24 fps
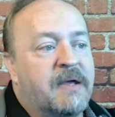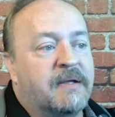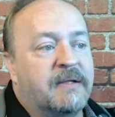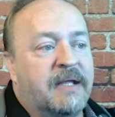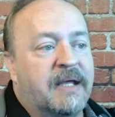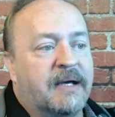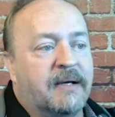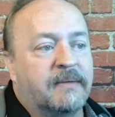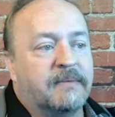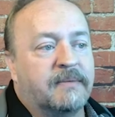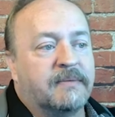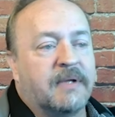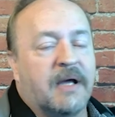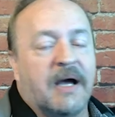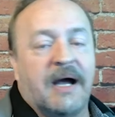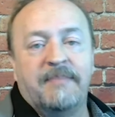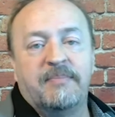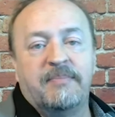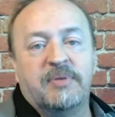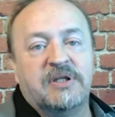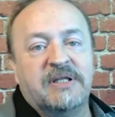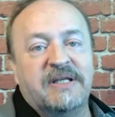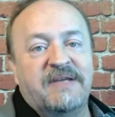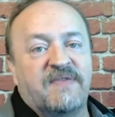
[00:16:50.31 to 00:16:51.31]
Yeah, I
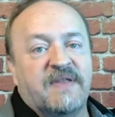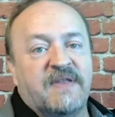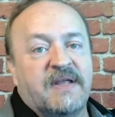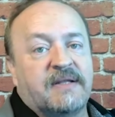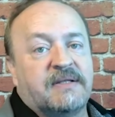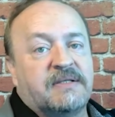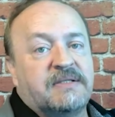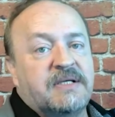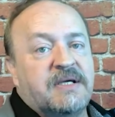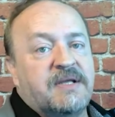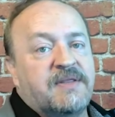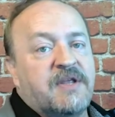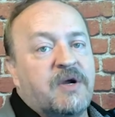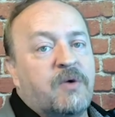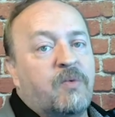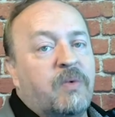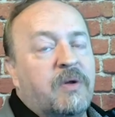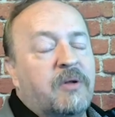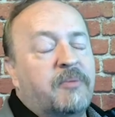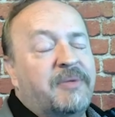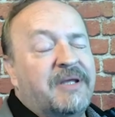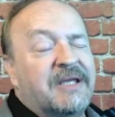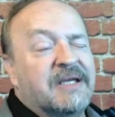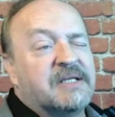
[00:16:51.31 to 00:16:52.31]
believe that uh, there
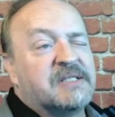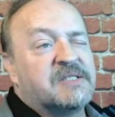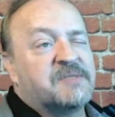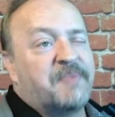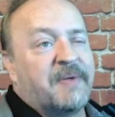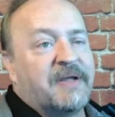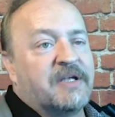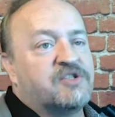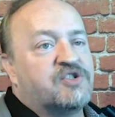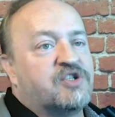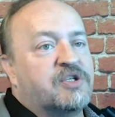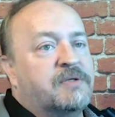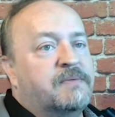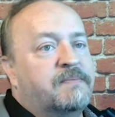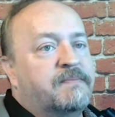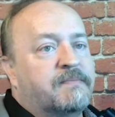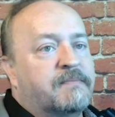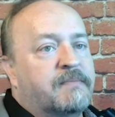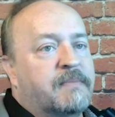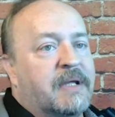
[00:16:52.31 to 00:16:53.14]
will be expansion